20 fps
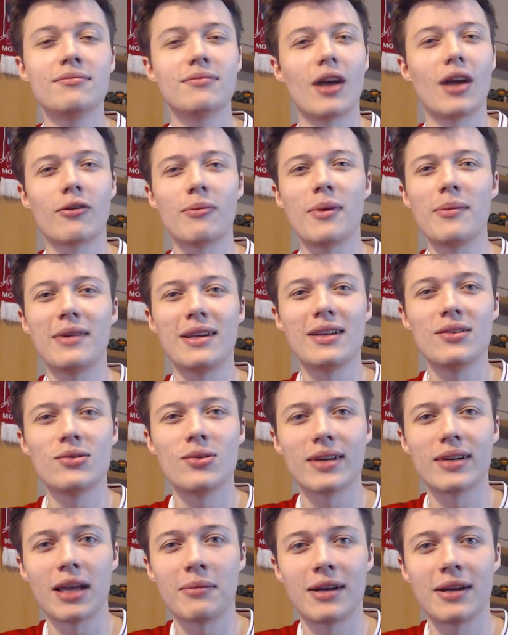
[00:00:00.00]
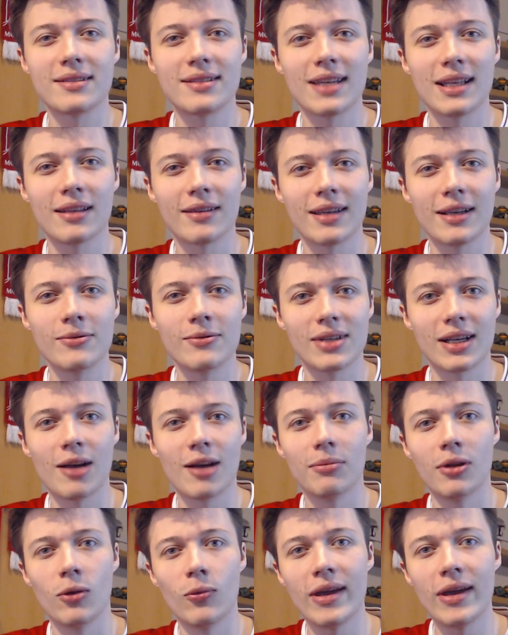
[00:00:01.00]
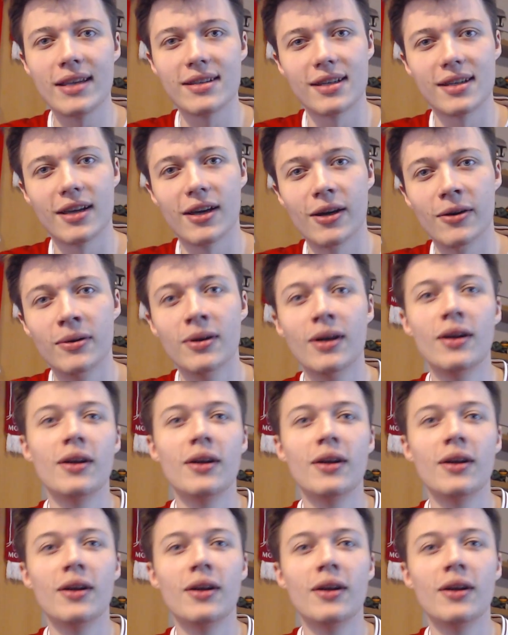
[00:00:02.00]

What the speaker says: I remember he sort of came out and said, I think it was a couple of weeks ago,